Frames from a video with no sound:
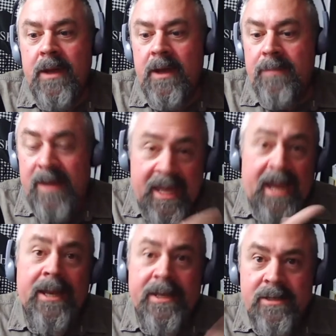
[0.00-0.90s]

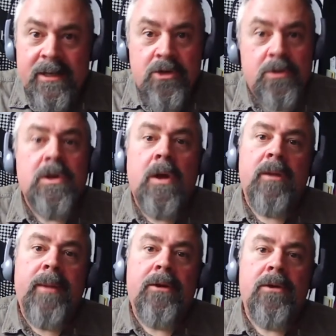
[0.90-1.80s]
mechanics that you were talking
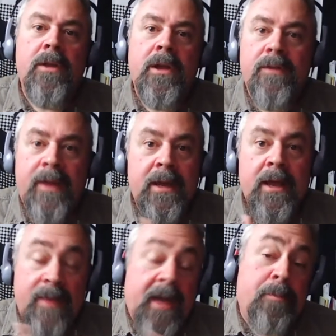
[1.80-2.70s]
about earlier that
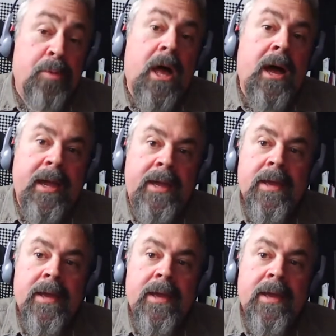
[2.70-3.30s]
apply